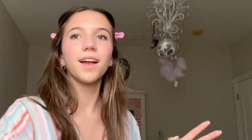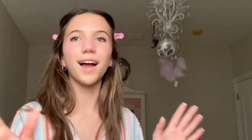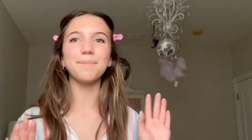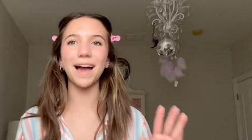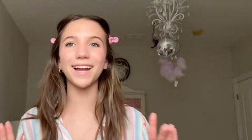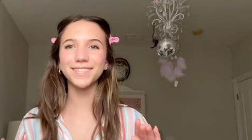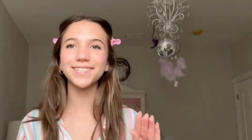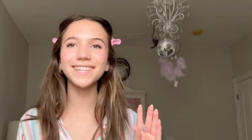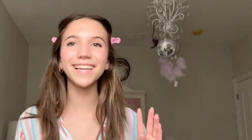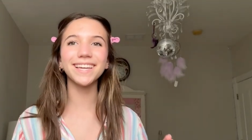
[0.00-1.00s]
I'm
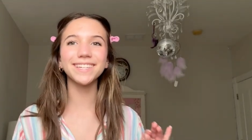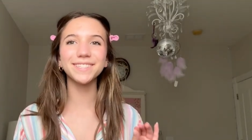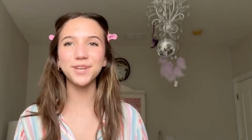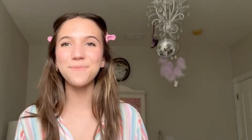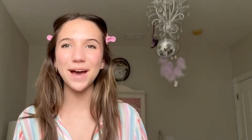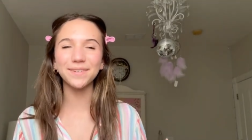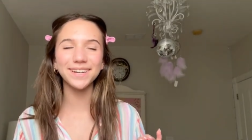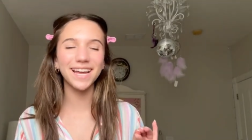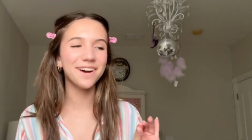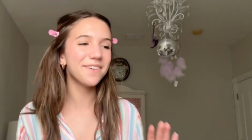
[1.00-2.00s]
actually like so mad
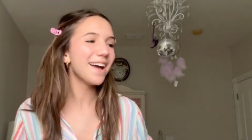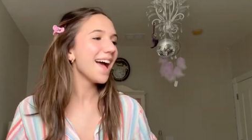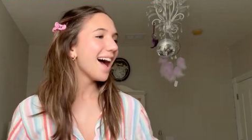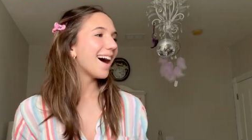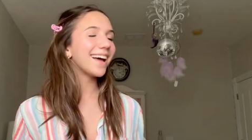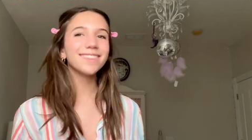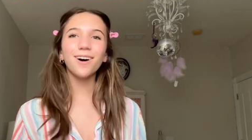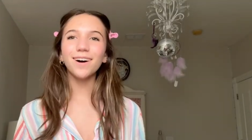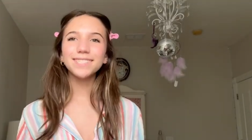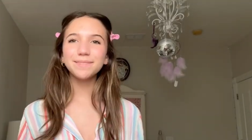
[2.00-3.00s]
right now. I
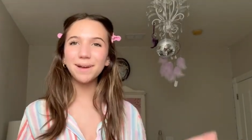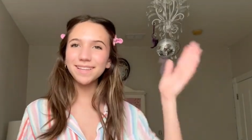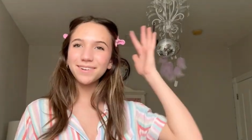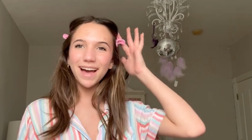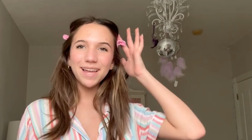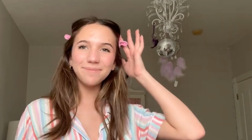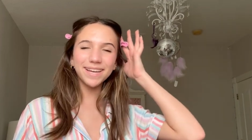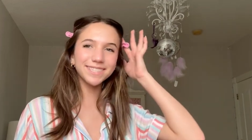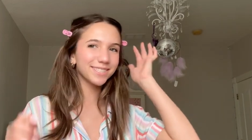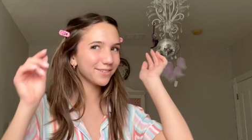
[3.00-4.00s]
lost my little
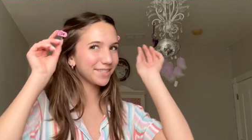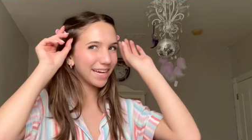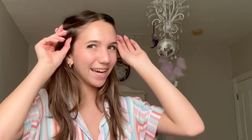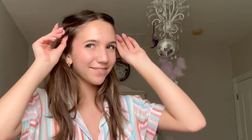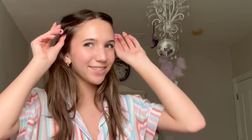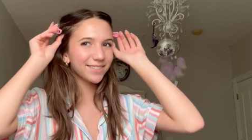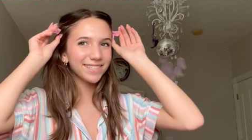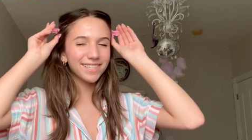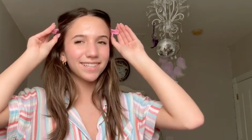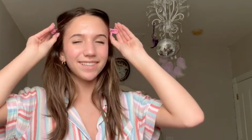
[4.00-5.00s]
headband, so today I have to use
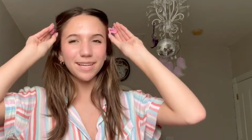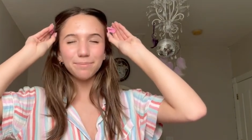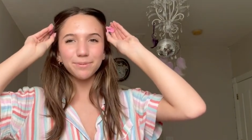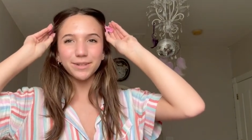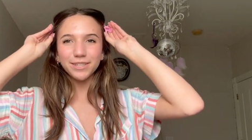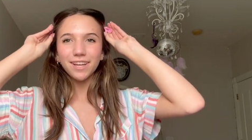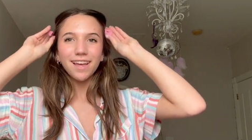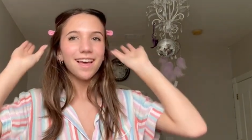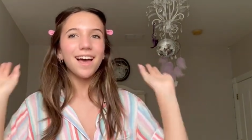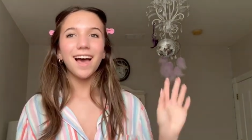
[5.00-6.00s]
these clips, which
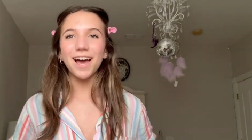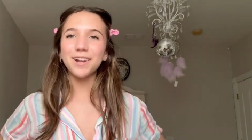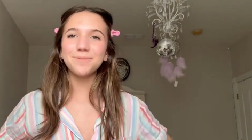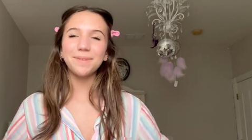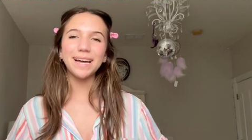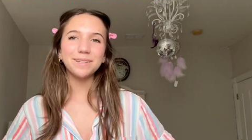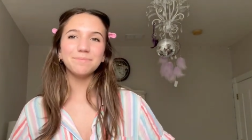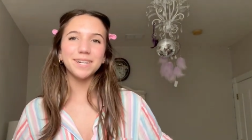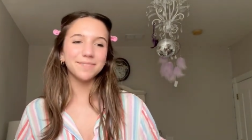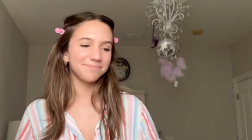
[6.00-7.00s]
I don't mind,
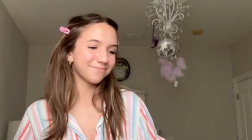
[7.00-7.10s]
but